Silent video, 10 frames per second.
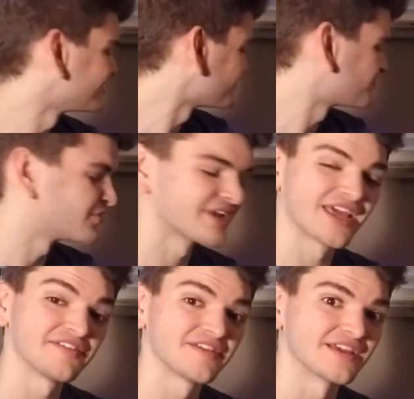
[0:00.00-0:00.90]
They didn't bring
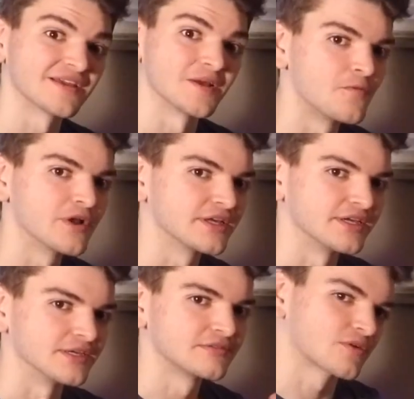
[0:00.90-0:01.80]
anything
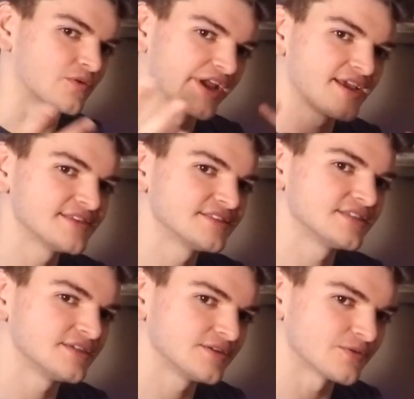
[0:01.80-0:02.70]
really
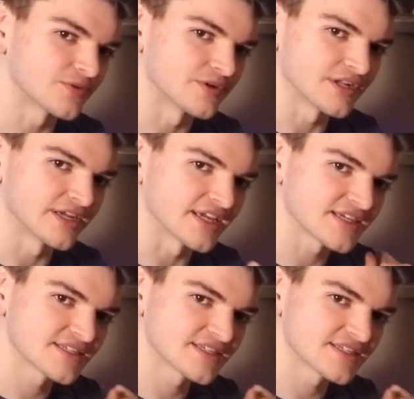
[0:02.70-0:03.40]
crazy or like